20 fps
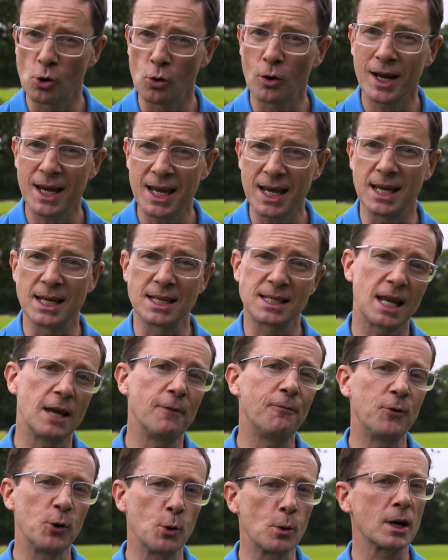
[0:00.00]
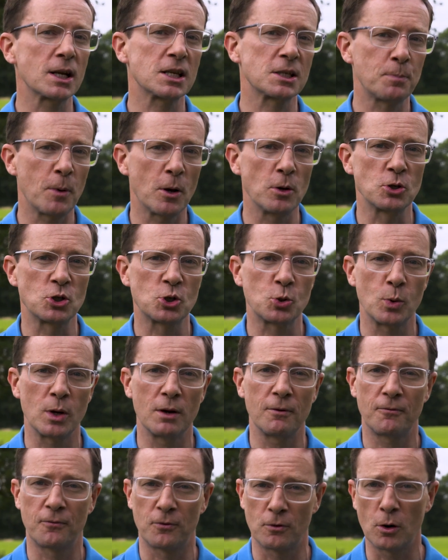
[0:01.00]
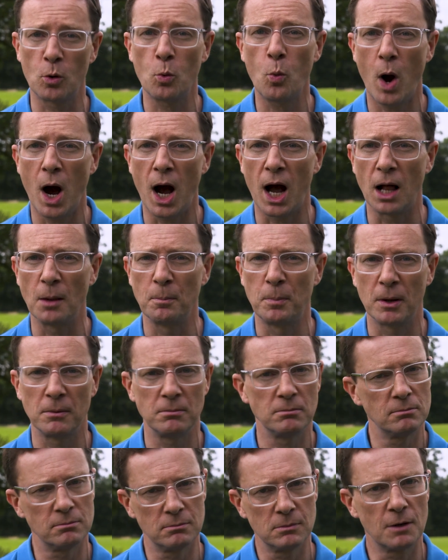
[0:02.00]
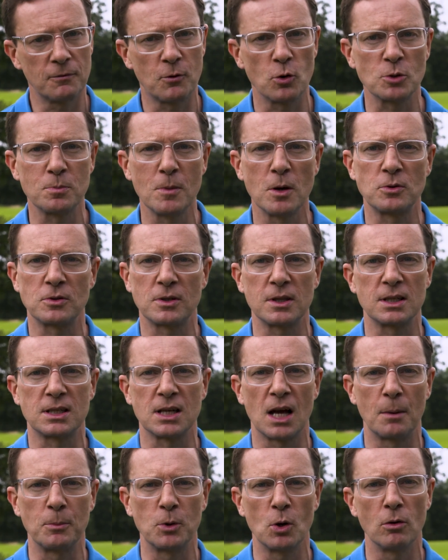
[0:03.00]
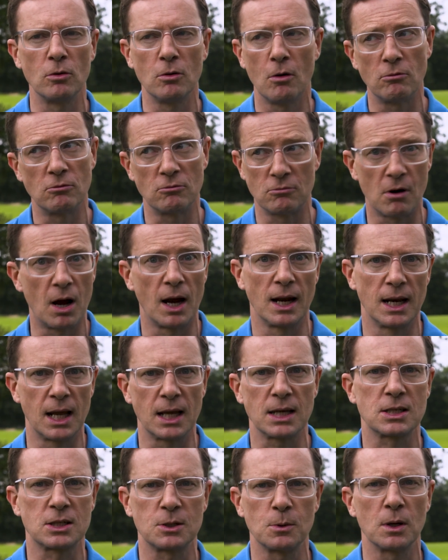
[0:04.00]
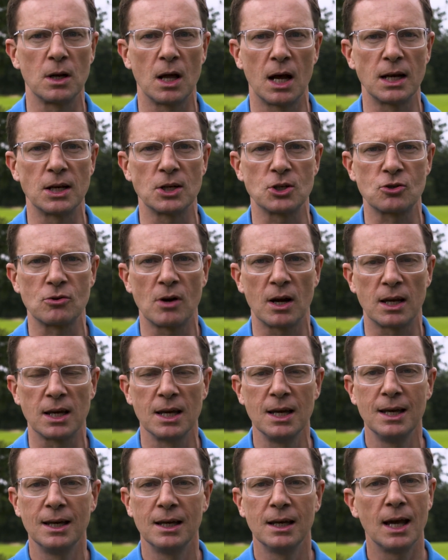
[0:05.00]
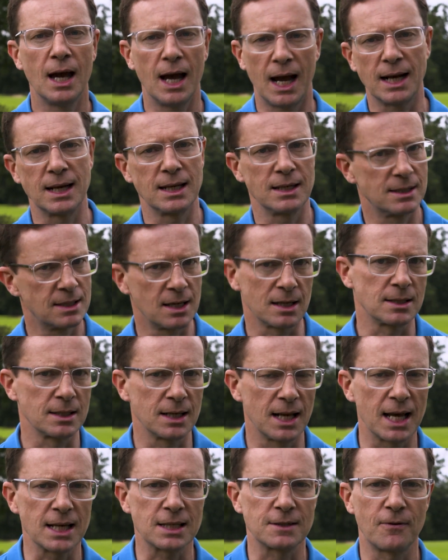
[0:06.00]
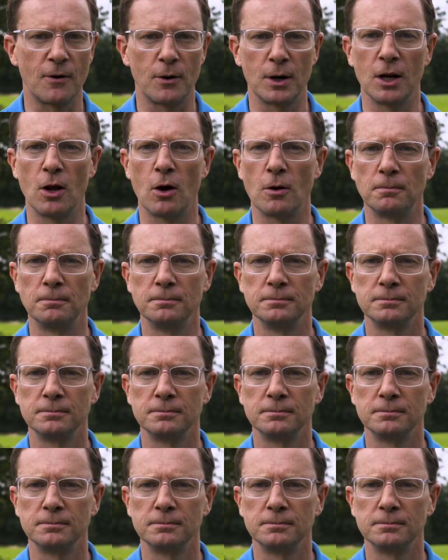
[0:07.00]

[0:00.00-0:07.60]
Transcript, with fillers: your ears if you are exposed to it for a while, but of course most of the time you're not right next to a lightning strike and it doesn't last very long.